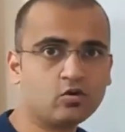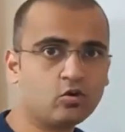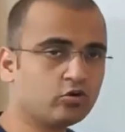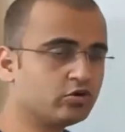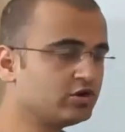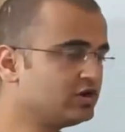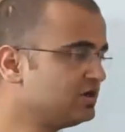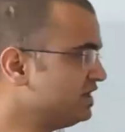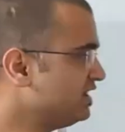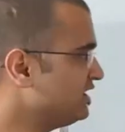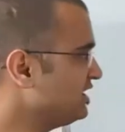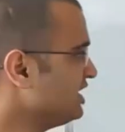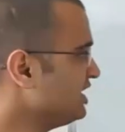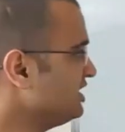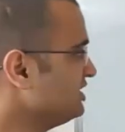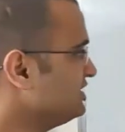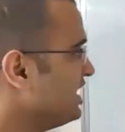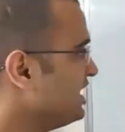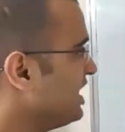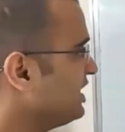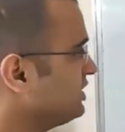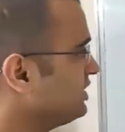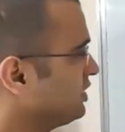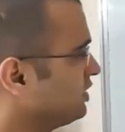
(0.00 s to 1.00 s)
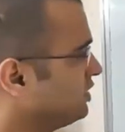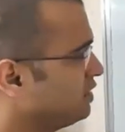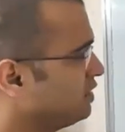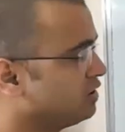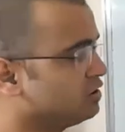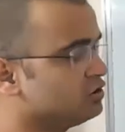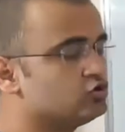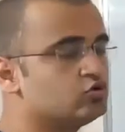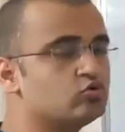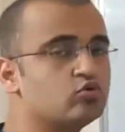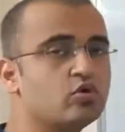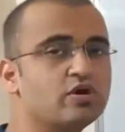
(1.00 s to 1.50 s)
Correlating that
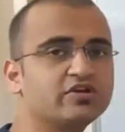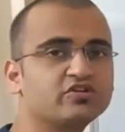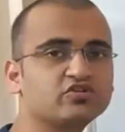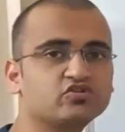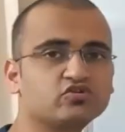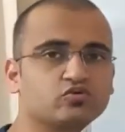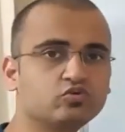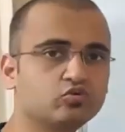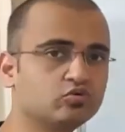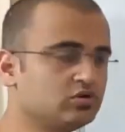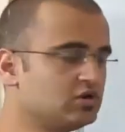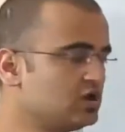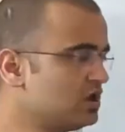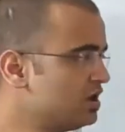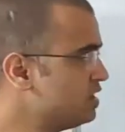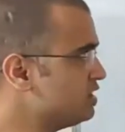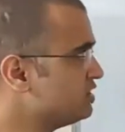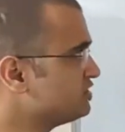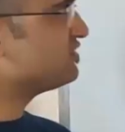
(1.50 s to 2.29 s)
to a school,